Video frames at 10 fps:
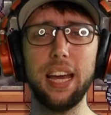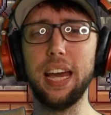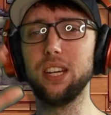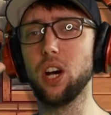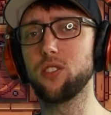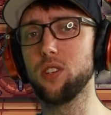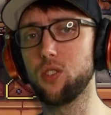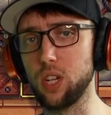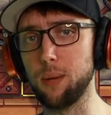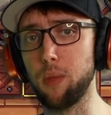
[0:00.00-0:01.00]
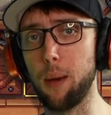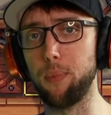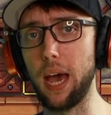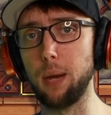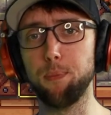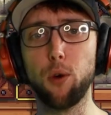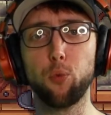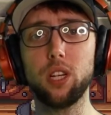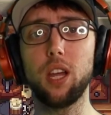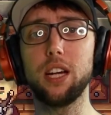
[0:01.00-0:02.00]
It doesn't seem that bad, but
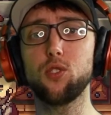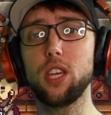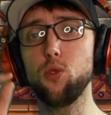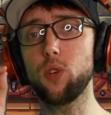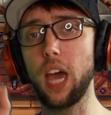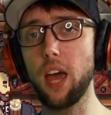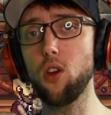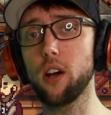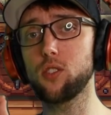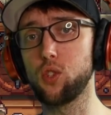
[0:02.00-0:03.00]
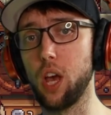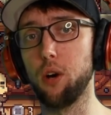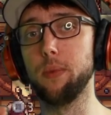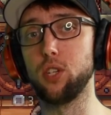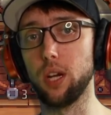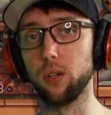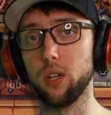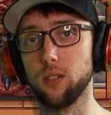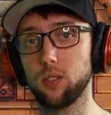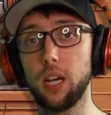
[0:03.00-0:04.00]
realize that you cannot sell
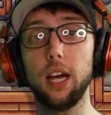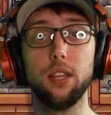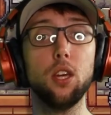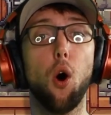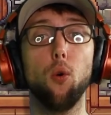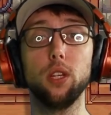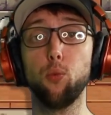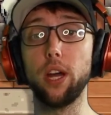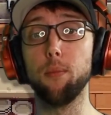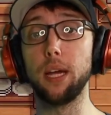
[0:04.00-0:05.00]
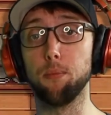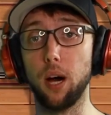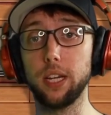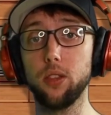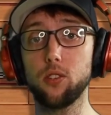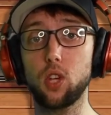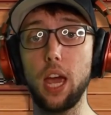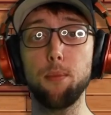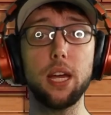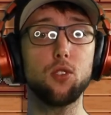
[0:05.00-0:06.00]
materials. The only way to make money in this
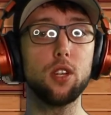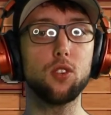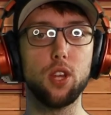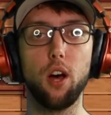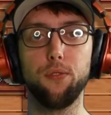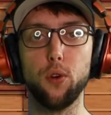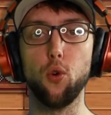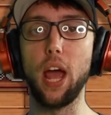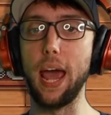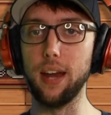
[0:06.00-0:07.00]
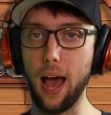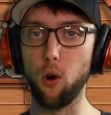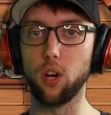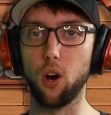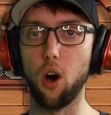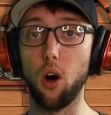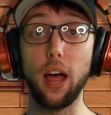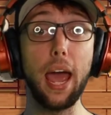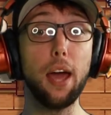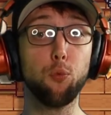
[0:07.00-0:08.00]
game is to sell food and alcohol
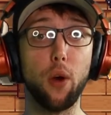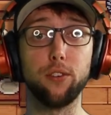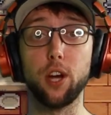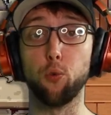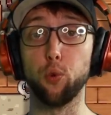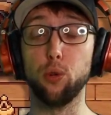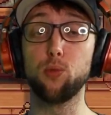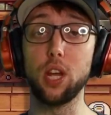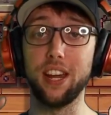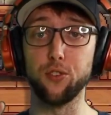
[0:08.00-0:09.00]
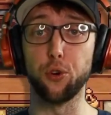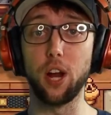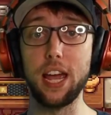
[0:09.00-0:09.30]
and rent out rooms in your